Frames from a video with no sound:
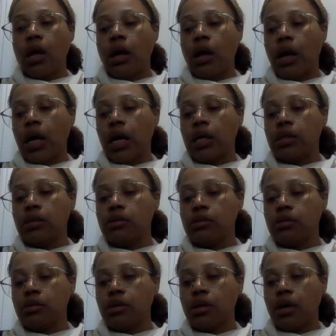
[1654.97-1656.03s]

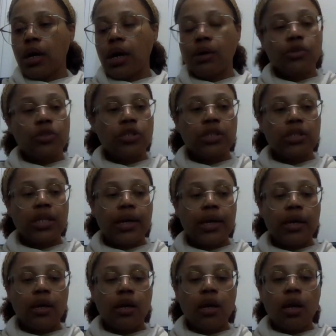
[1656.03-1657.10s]
And I was just
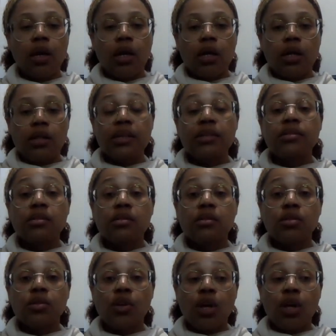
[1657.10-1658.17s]
like, listen,